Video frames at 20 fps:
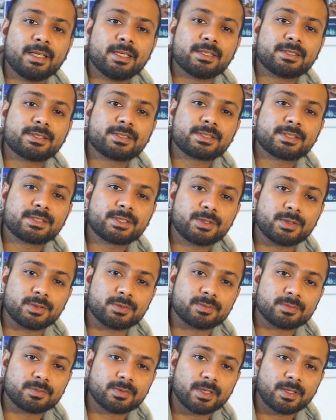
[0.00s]

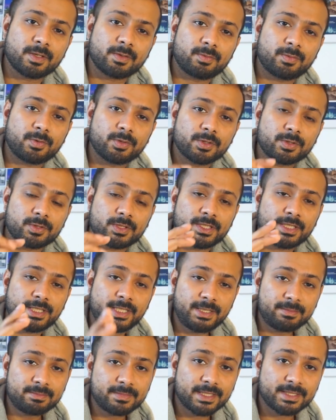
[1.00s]
So for
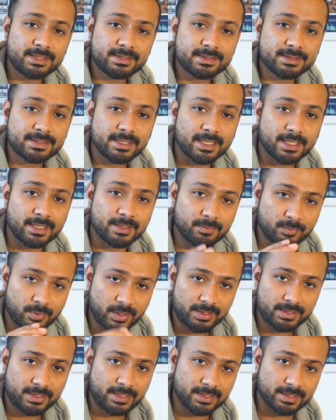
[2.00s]
3 months in
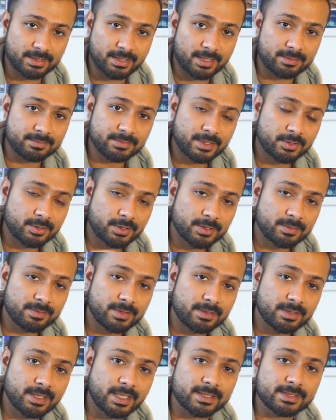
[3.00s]
1 year, I'm talking
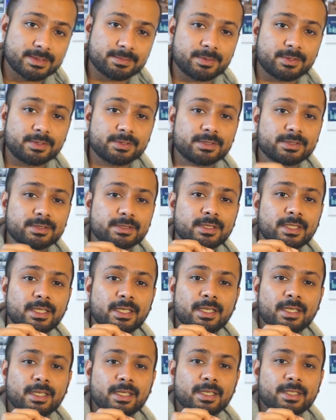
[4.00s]
about, like suppose
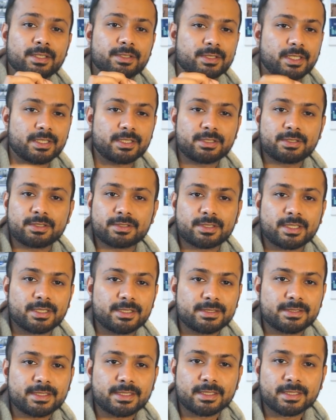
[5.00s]
you
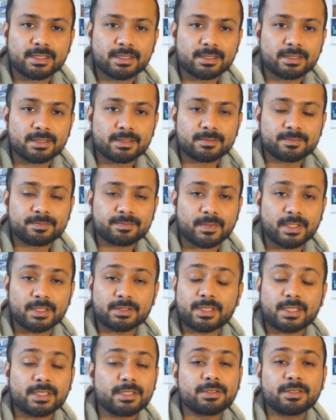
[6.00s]

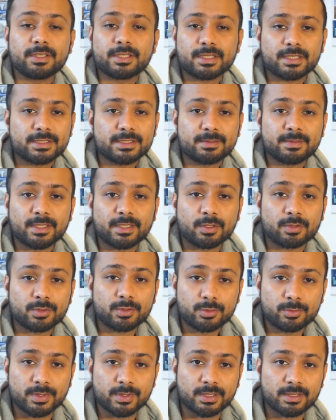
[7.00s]
started your internship in
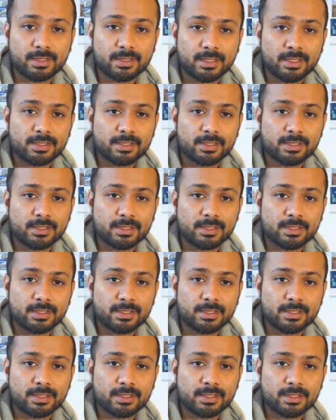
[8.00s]
October.